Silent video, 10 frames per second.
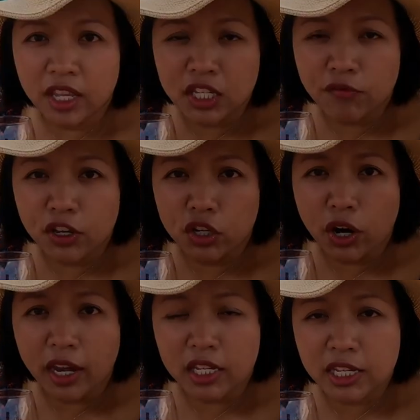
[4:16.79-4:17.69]
This
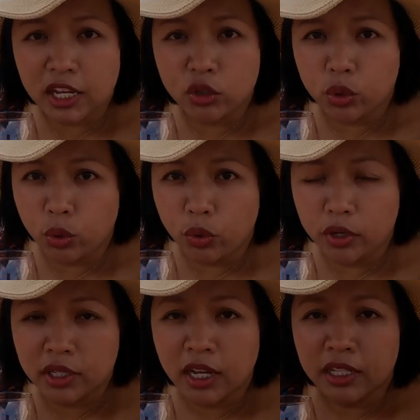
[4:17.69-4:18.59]
vineyard has scheduled
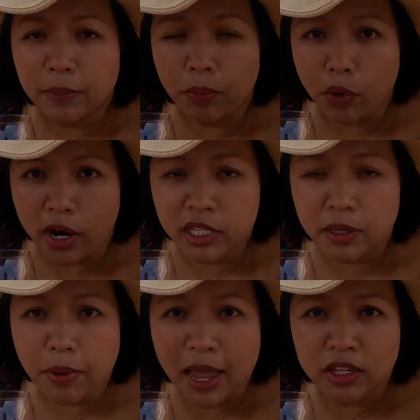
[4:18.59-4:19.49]
tours. The price
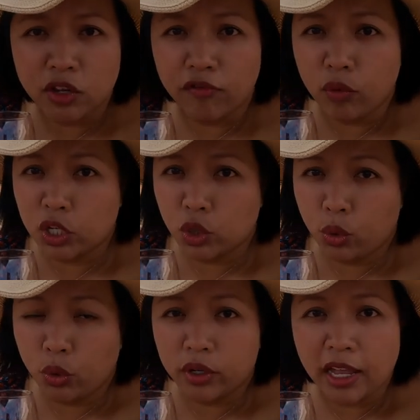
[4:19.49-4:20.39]
depends on which
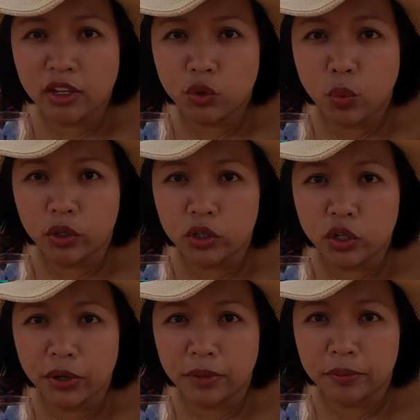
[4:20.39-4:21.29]
tour that you want to
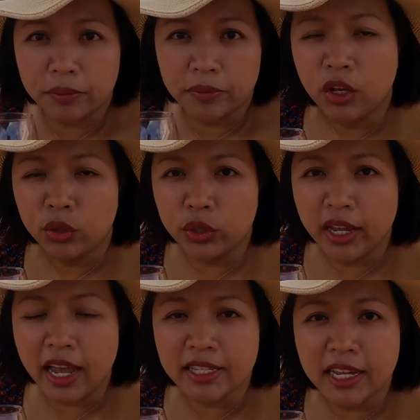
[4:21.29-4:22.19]
join.
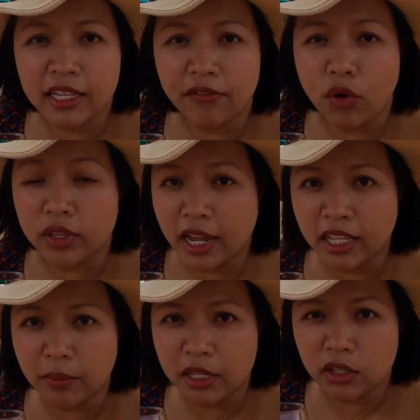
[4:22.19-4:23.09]
Today I signed up for a
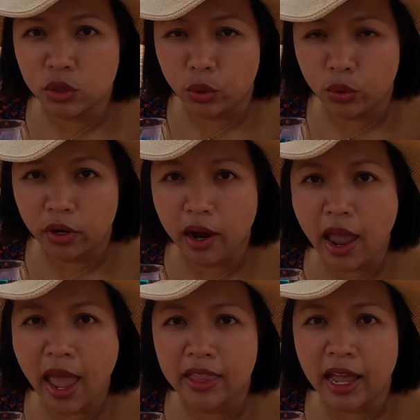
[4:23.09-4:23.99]
90 minutes tour
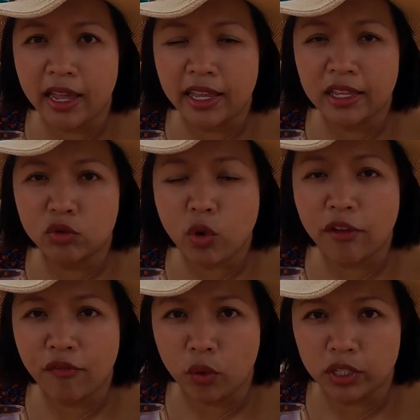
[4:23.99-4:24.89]
and I can
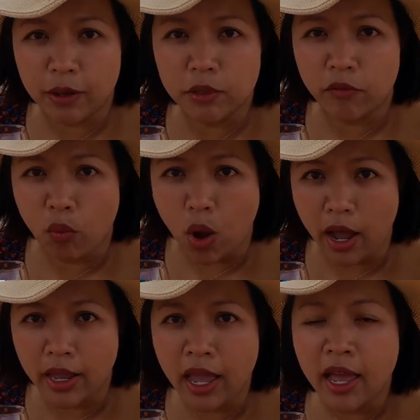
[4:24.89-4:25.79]
try four types of
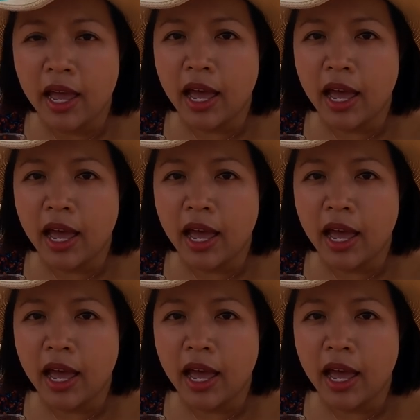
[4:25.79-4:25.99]
wine.